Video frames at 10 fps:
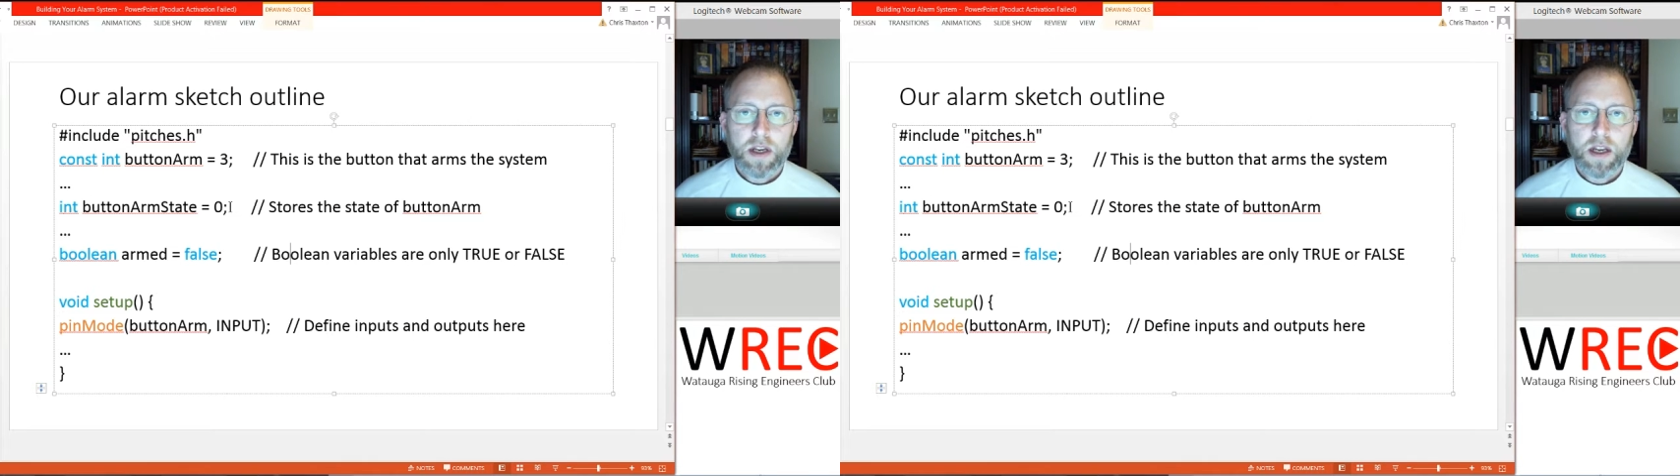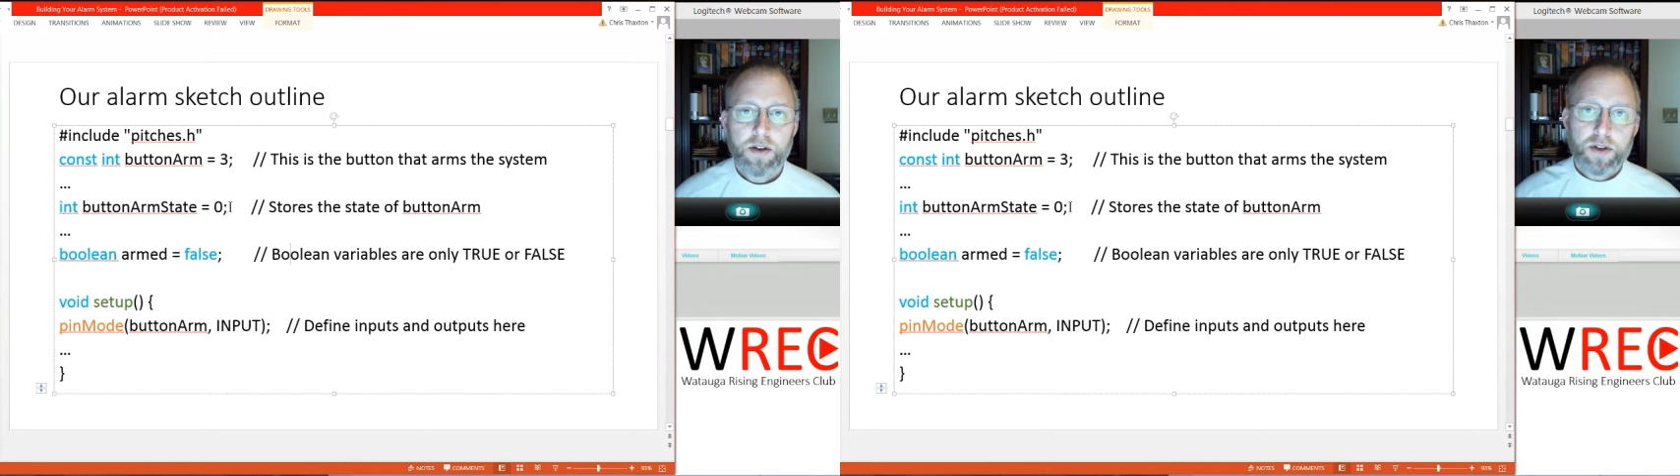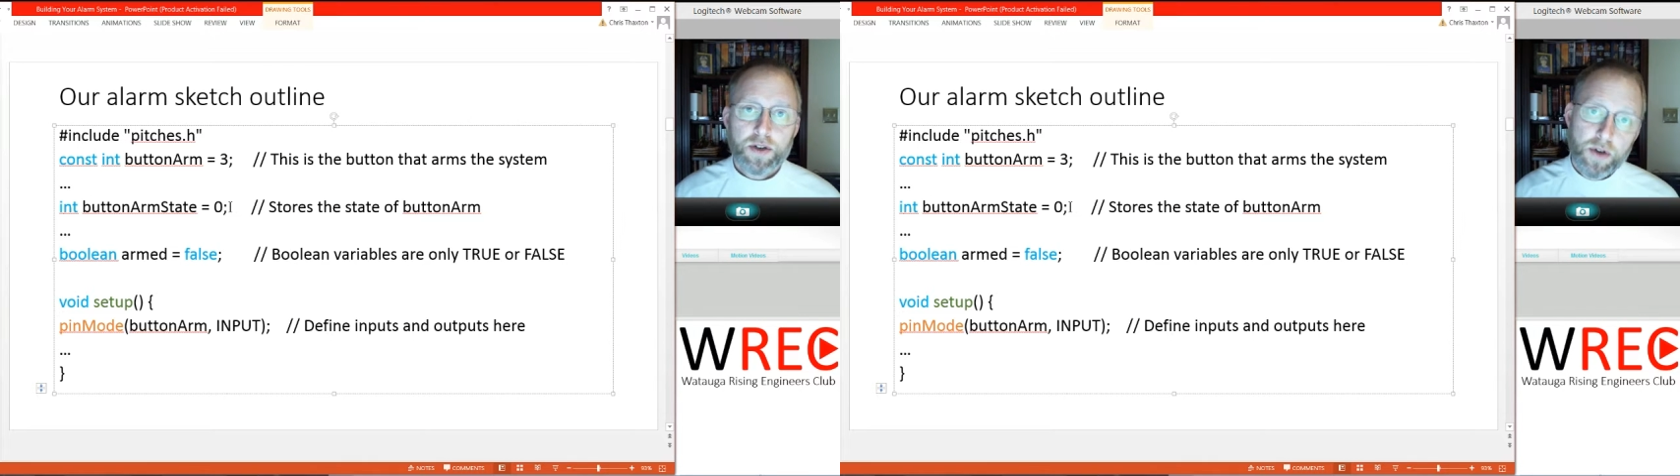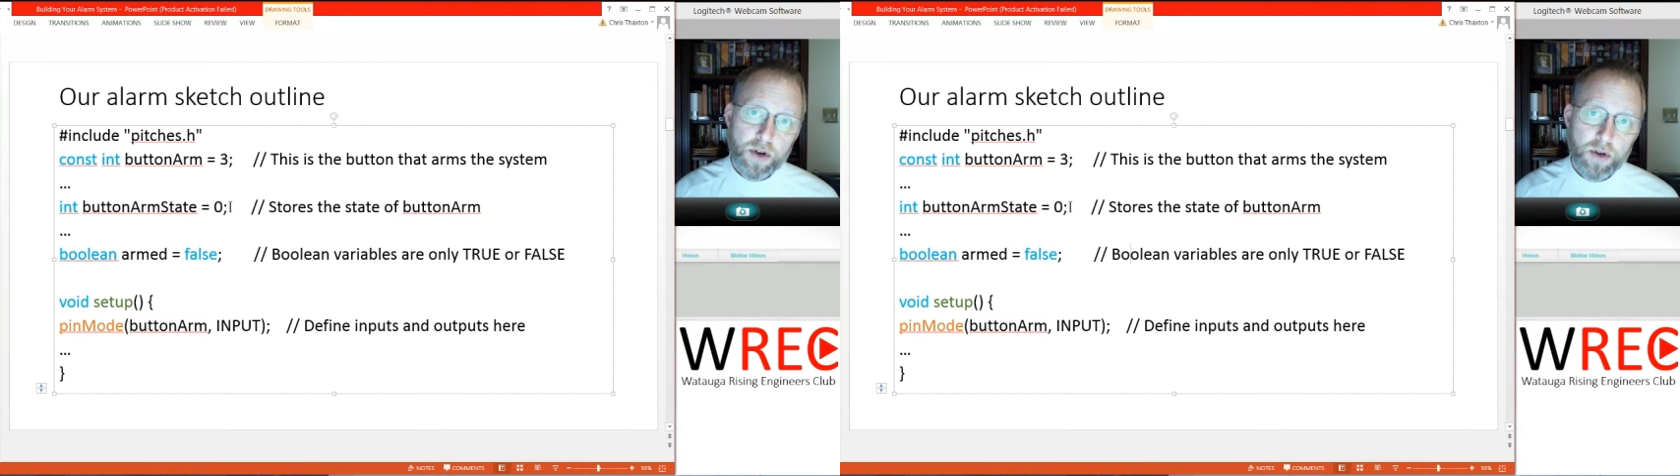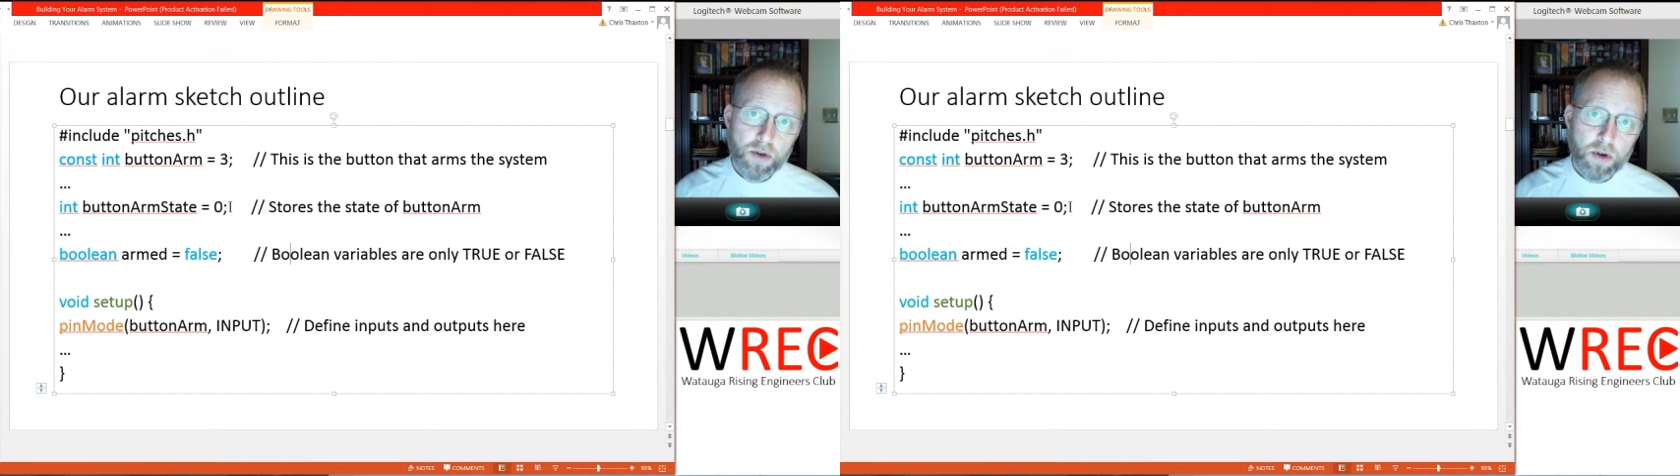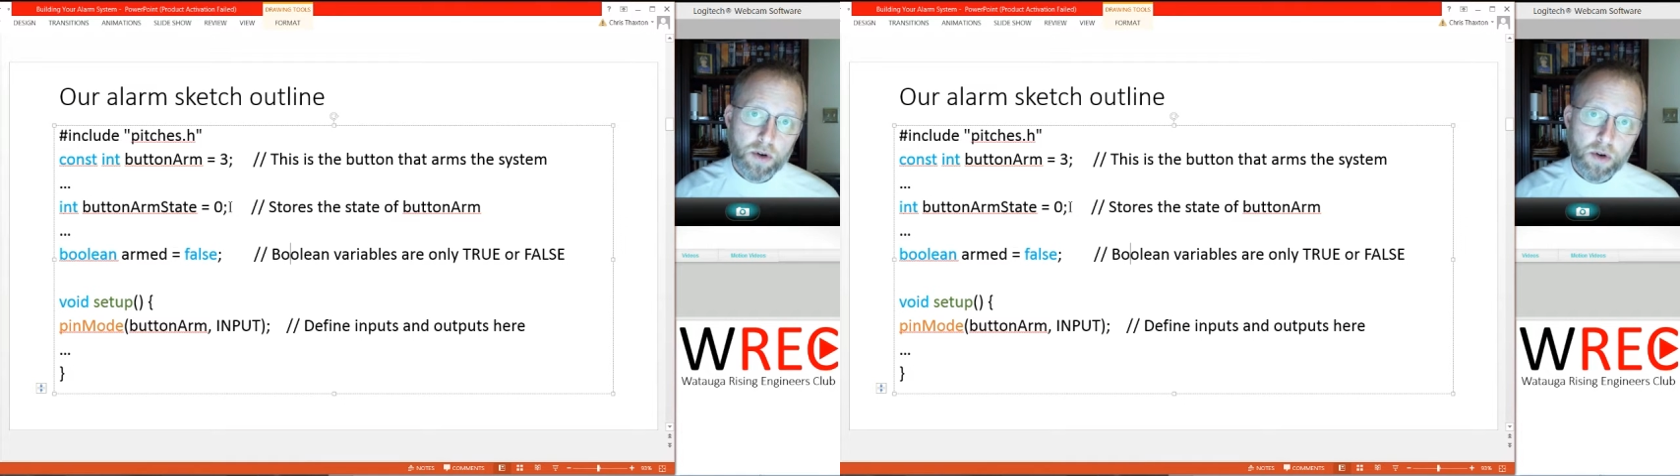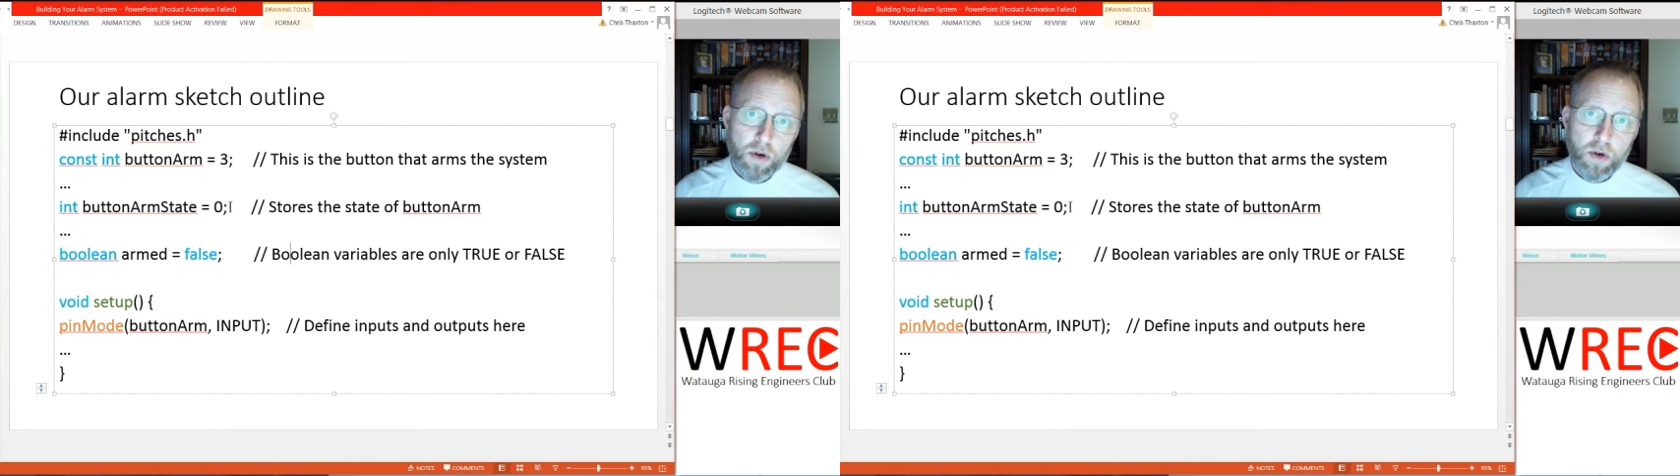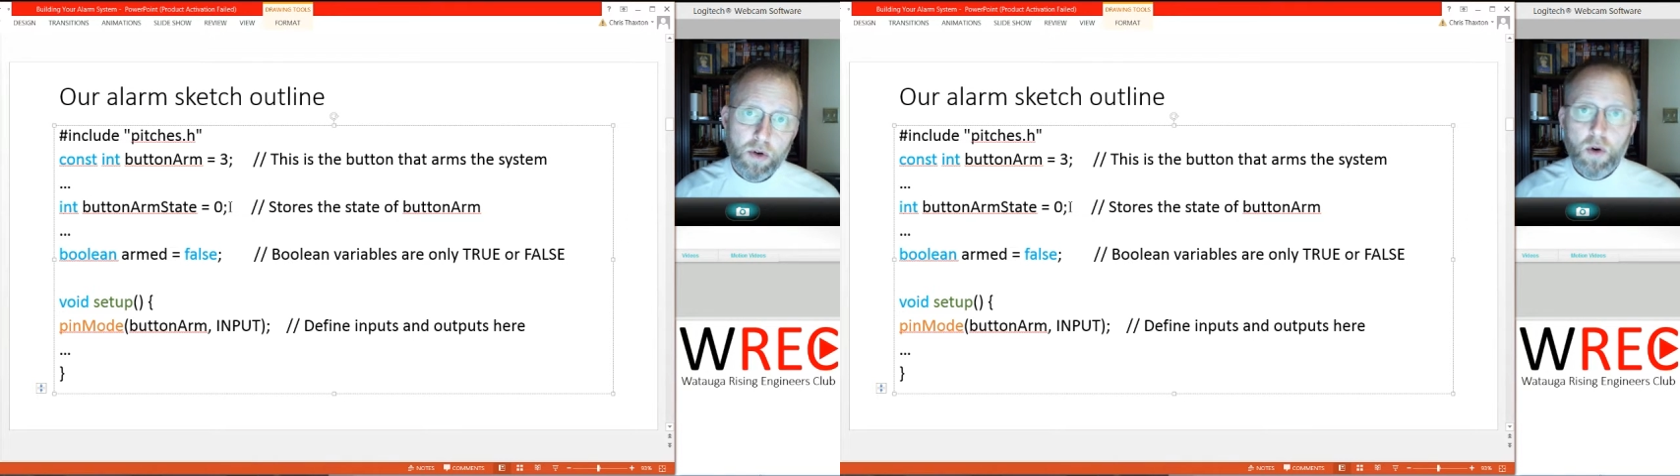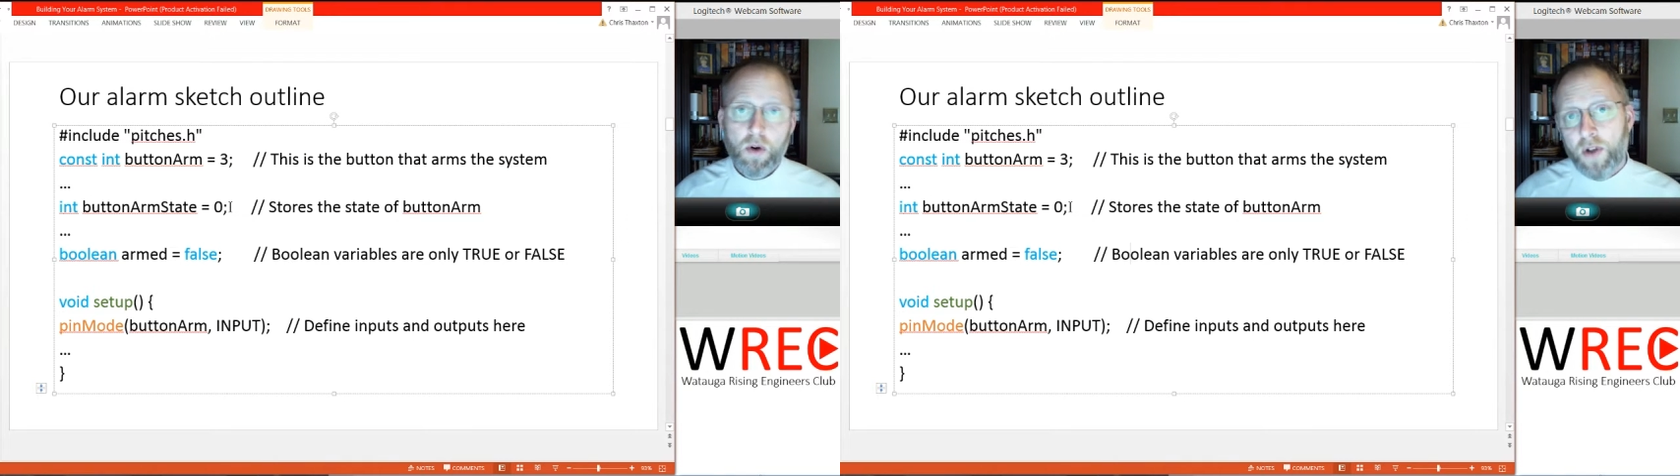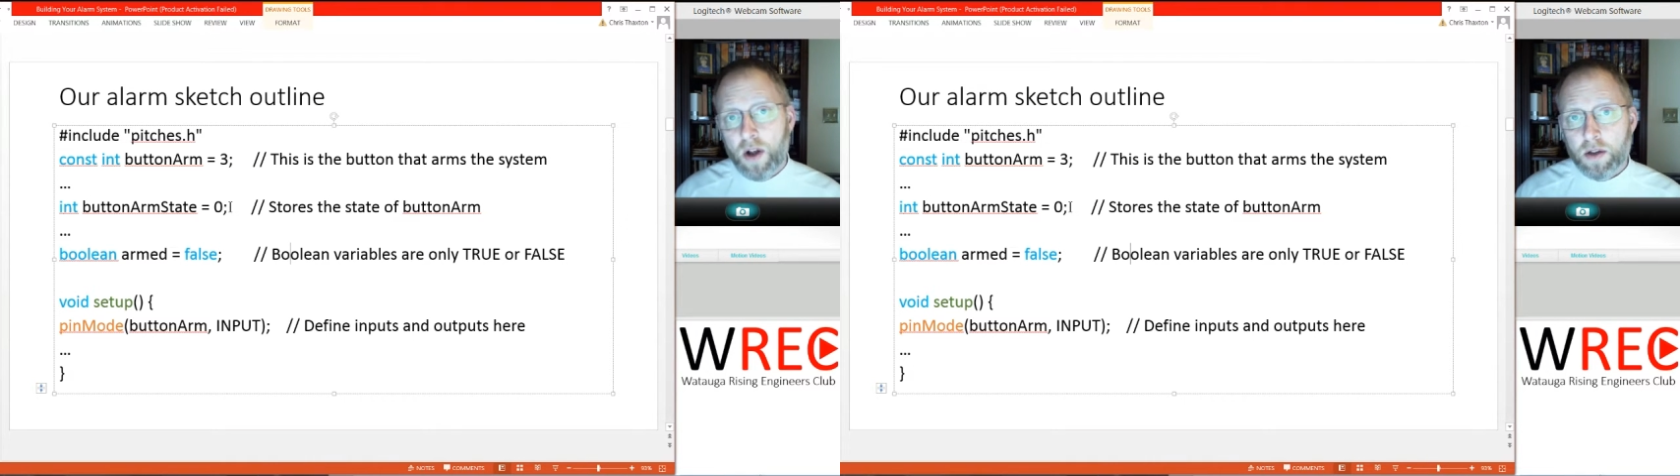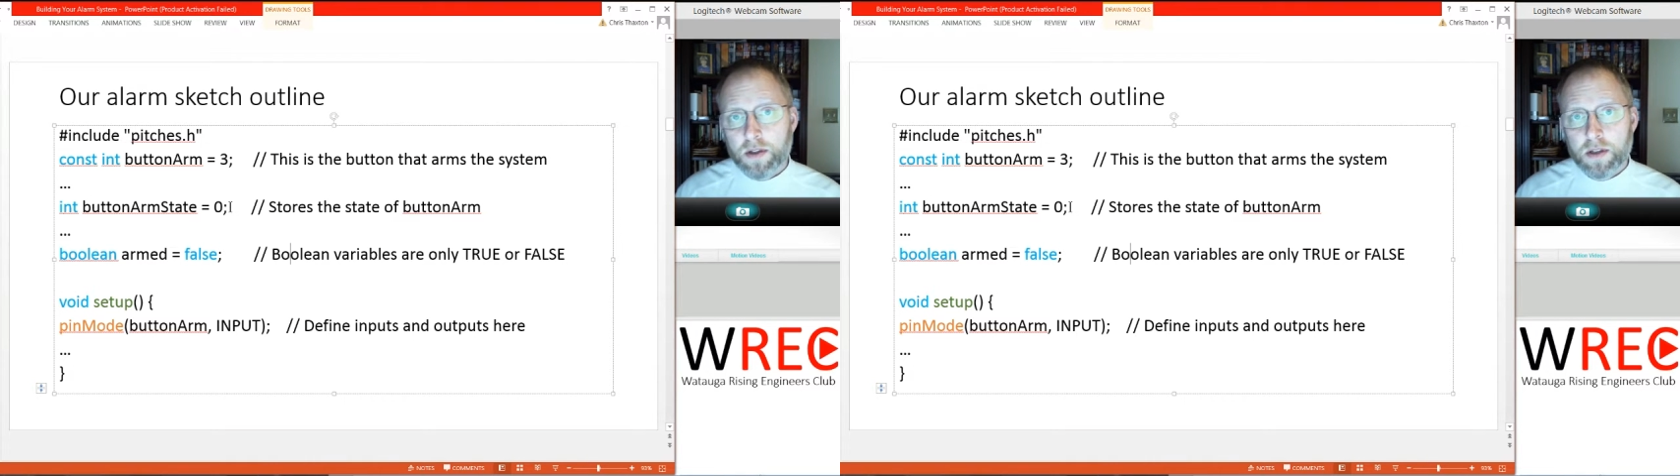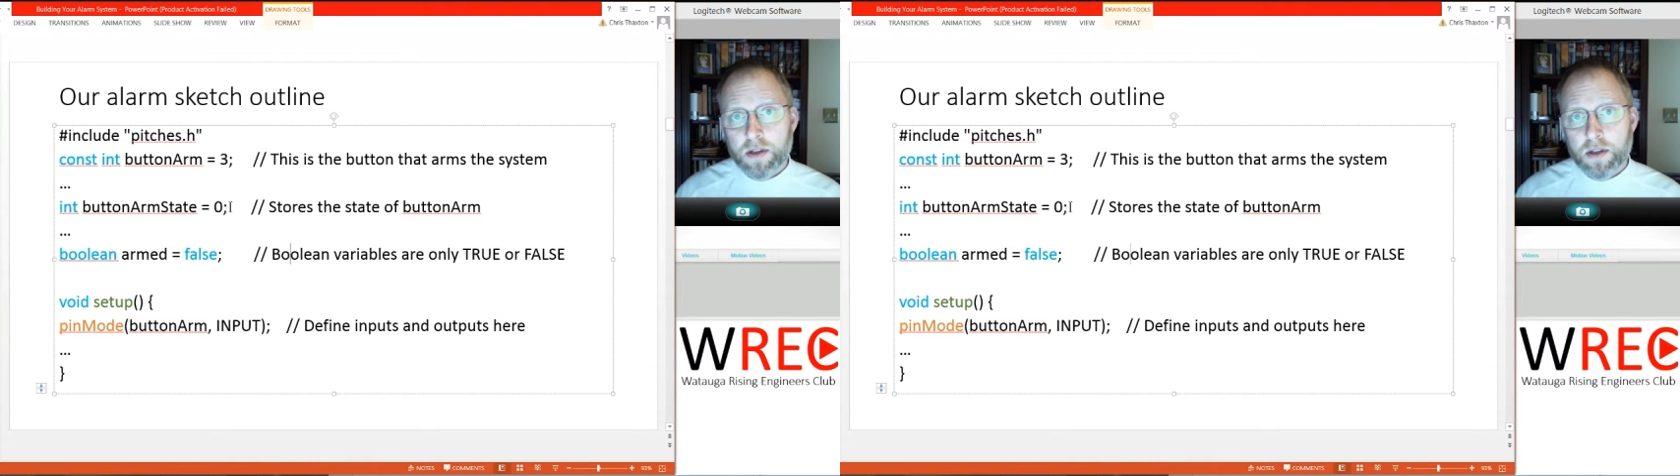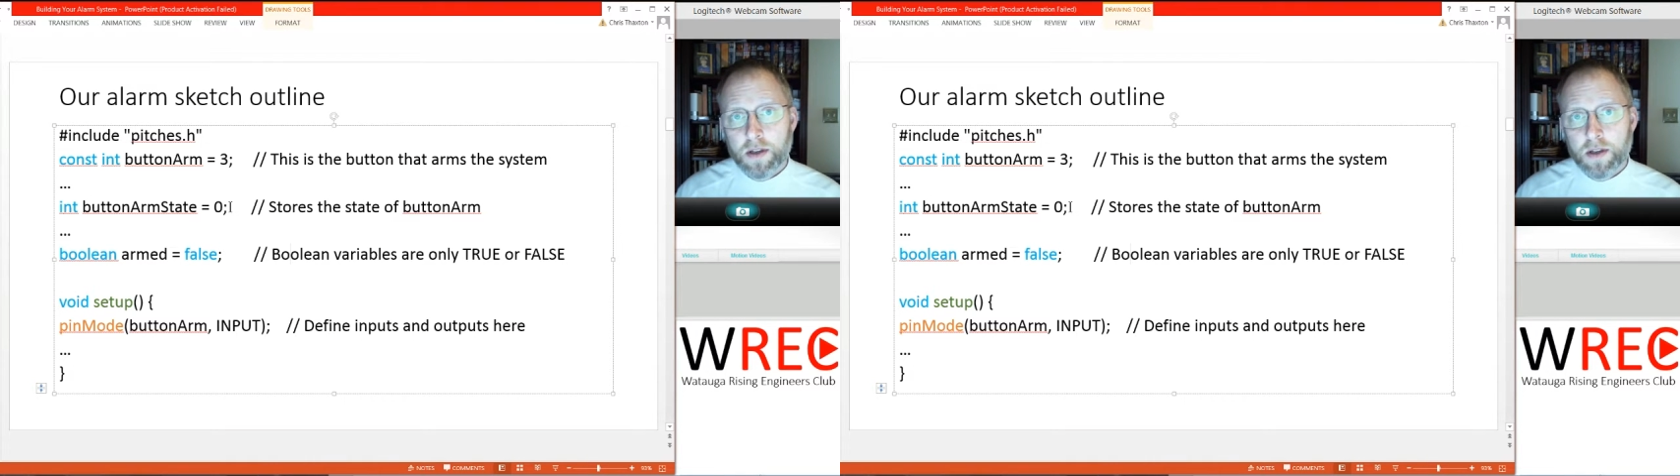either true or false.